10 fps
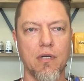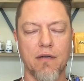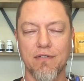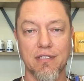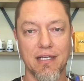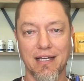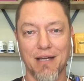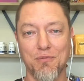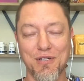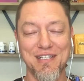obviously I
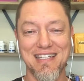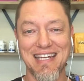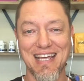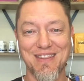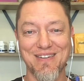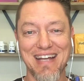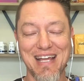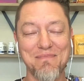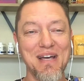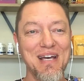wouldn't say their
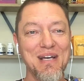name,